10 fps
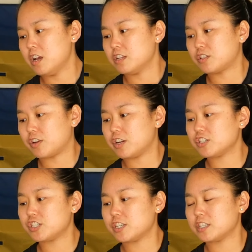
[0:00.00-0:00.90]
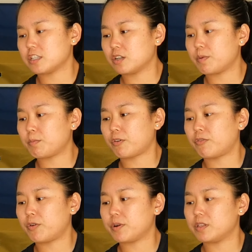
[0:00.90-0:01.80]
So here she is a little bit more
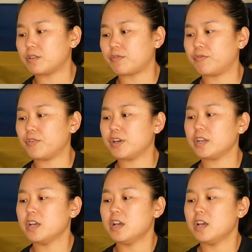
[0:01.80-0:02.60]
forward in the foot.